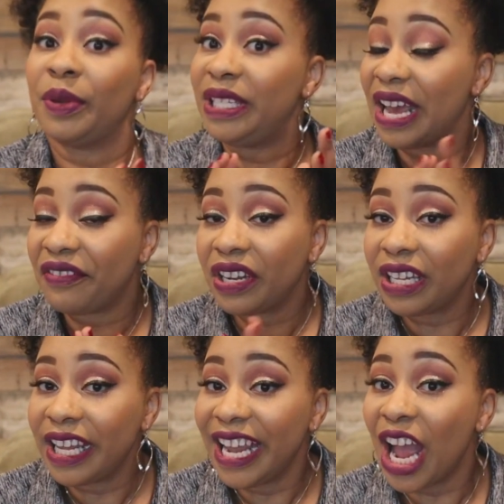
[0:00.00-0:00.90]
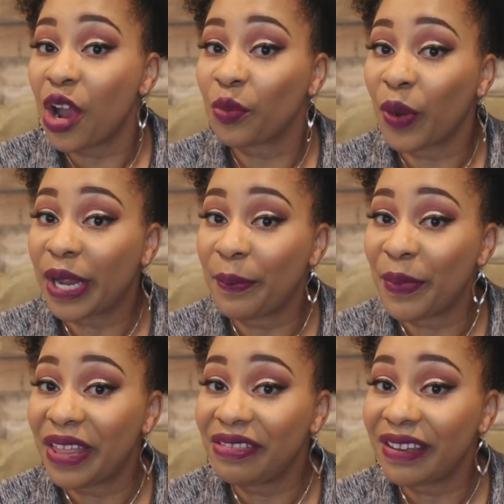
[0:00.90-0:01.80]
I would definitely
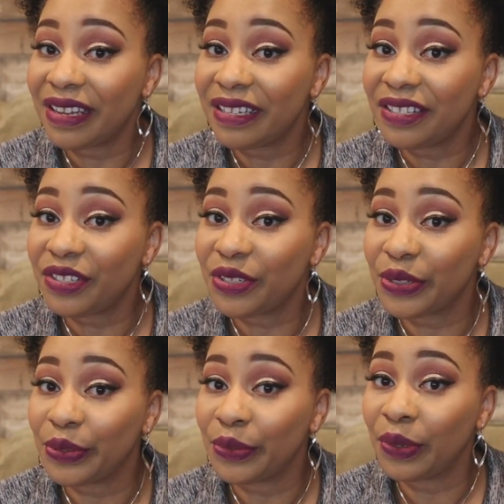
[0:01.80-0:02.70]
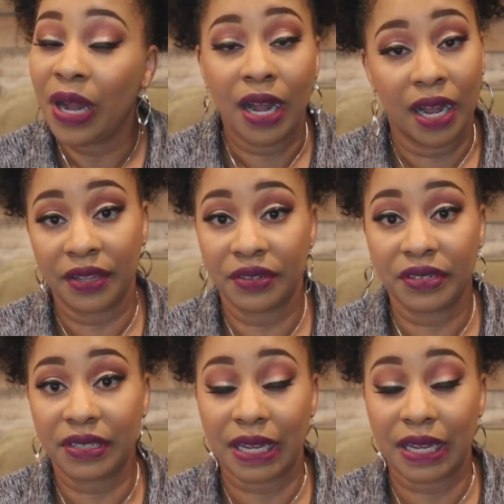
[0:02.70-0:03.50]
recommend this to others,